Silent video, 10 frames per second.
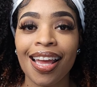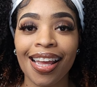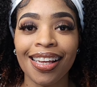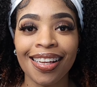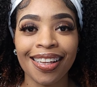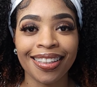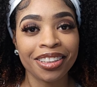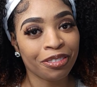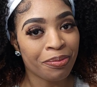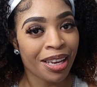And
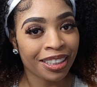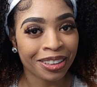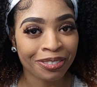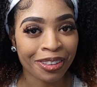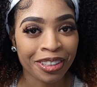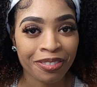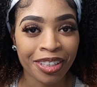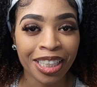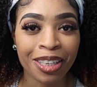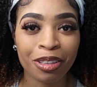if you made it this far in the
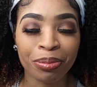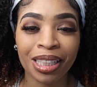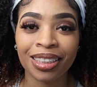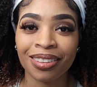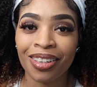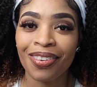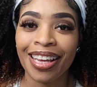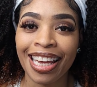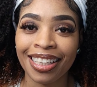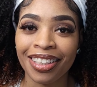video, please go
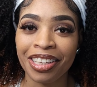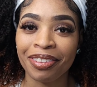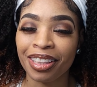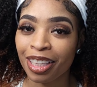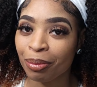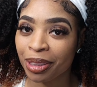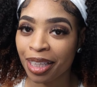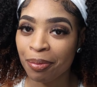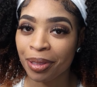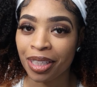ahead and leave a thumbs
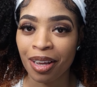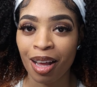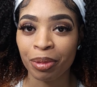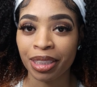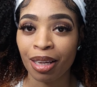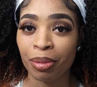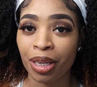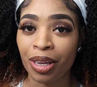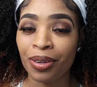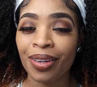up and a comment down
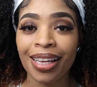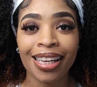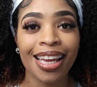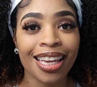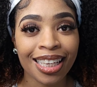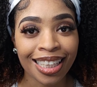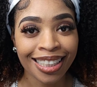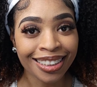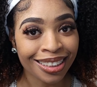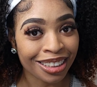below,
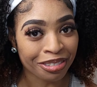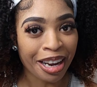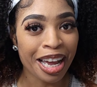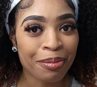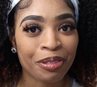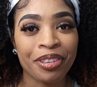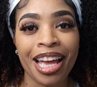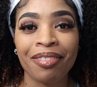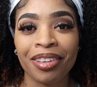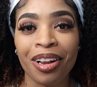and subscribe if you
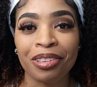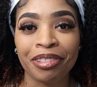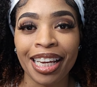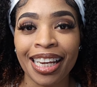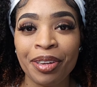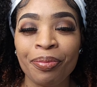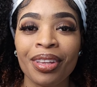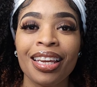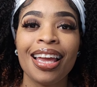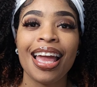haven't already.
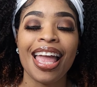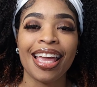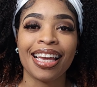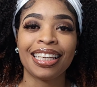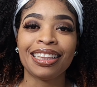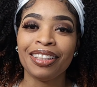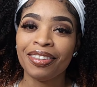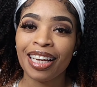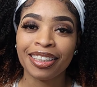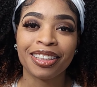And I thank you
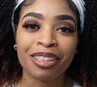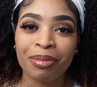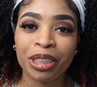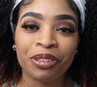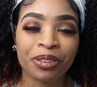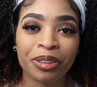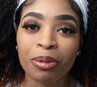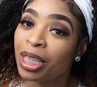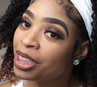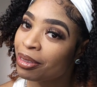guys so much for
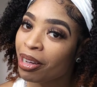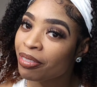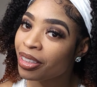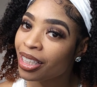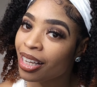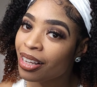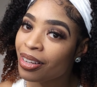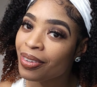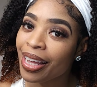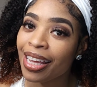watching my
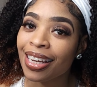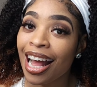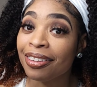video, and I